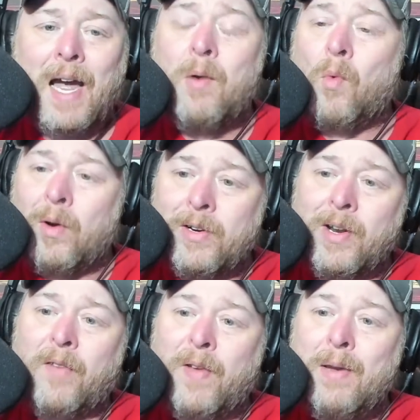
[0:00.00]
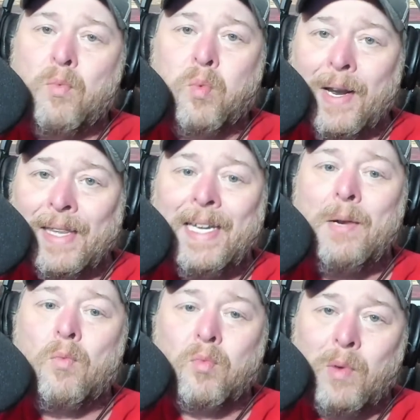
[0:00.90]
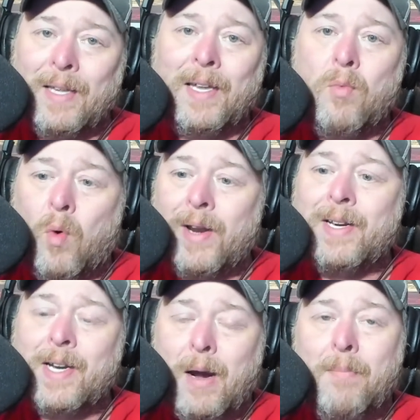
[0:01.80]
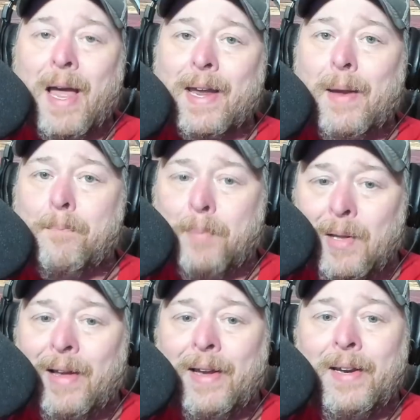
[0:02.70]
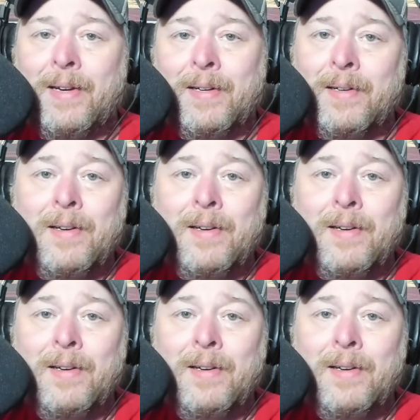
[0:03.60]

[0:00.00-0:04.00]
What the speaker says: I wondered if he really, really wanted to come back and play